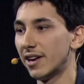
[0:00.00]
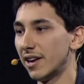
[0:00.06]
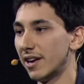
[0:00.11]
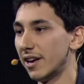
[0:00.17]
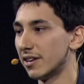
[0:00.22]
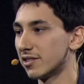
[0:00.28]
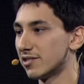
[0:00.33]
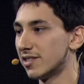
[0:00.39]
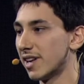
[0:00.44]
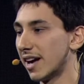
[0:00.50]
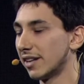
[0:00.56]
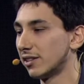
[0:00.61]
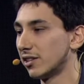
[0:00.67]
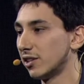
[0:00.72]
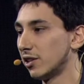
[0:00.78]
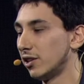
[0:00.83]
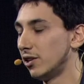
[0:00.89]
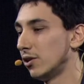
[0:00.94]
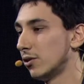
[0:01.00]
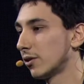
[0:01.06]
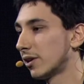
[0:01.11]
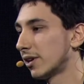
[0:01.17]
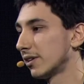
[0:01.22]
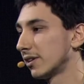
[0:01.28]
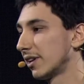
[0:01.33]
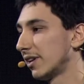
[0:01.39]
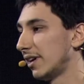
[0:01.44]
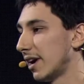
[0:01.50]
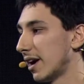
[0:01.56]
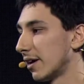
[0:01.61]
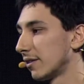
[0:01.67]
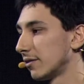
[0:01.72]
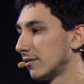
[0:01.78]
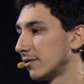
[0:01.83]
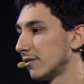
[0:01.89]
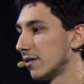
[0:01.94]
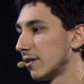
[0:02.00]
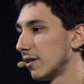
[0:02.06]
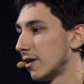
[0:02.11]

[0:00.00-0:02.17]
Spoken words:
is that you can get